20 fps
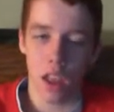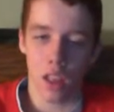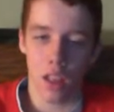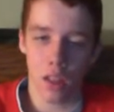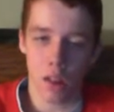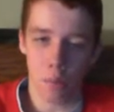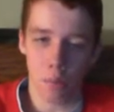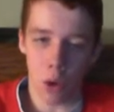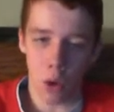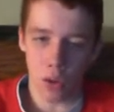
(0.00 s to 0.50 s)

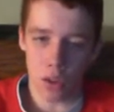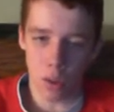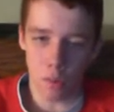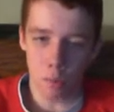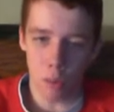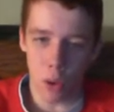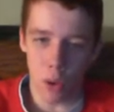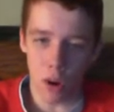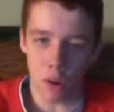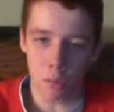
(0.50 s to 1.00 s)
the most
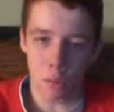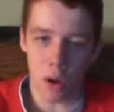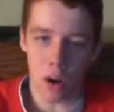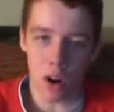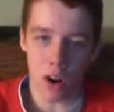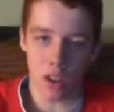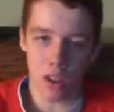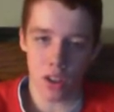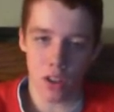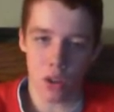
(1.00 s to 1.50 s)
important
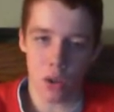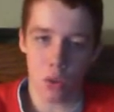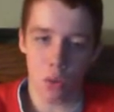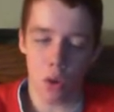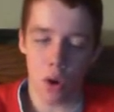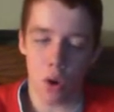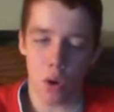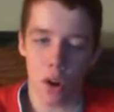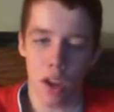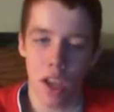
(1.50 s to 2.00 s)
part of this
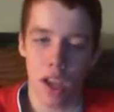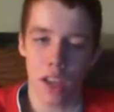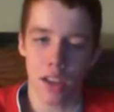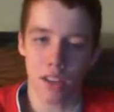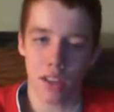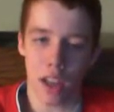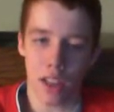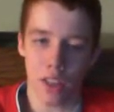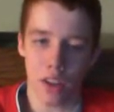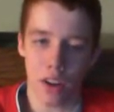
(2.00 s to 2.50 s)
quote
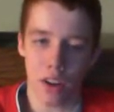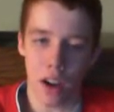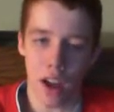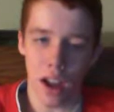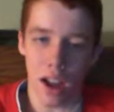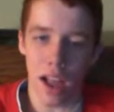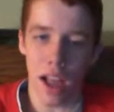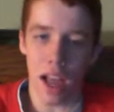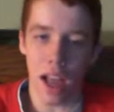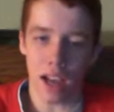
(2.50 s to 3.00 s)
is that they're
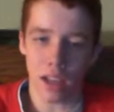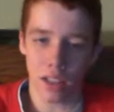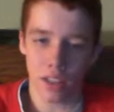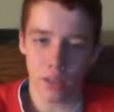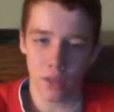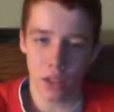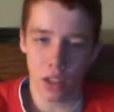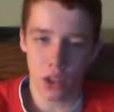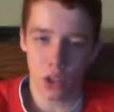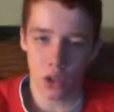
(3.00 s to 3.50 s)
not
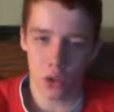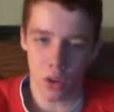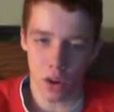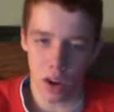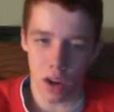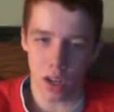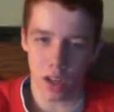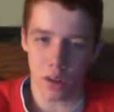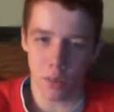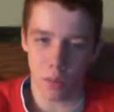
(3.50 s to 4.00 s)
actively
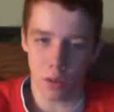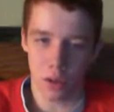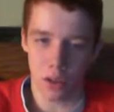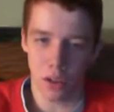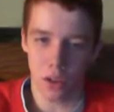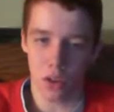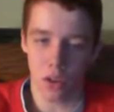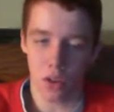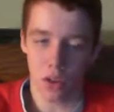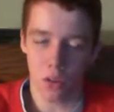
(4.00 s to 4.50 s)
trying to
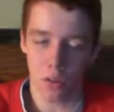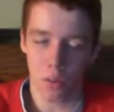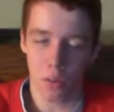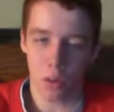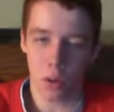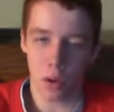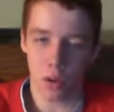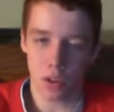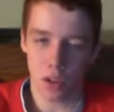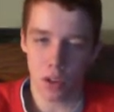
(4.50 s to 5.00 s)
pursue
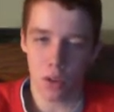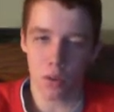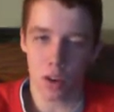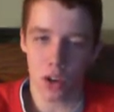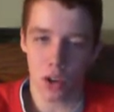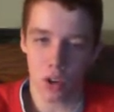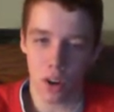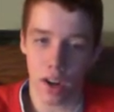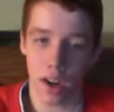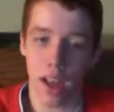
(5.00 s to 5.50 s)
pursue a
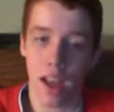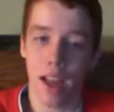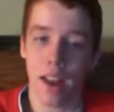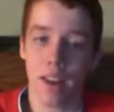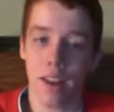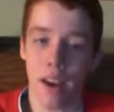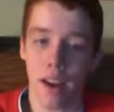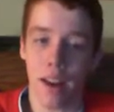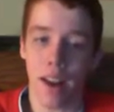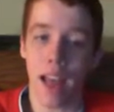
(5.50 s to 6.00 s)
trade.
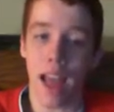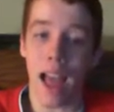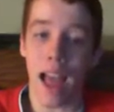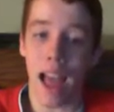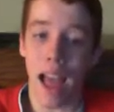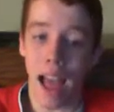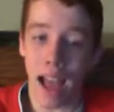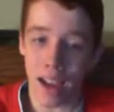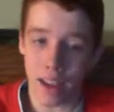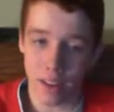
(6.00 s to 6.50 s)
Not
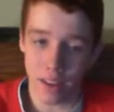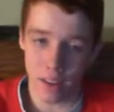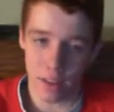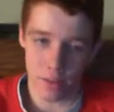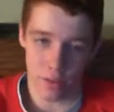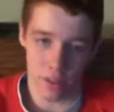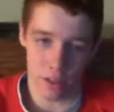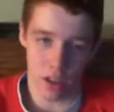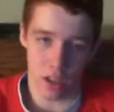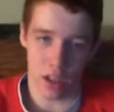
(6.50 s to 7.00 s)

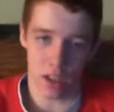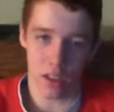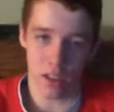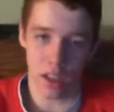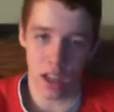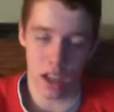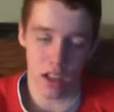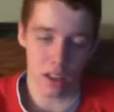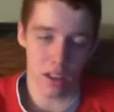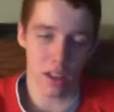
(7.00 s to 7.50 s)
actively.
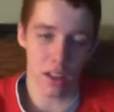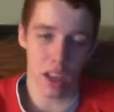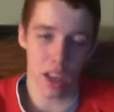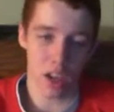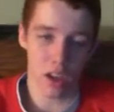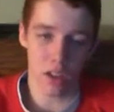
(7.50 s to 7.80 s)
That they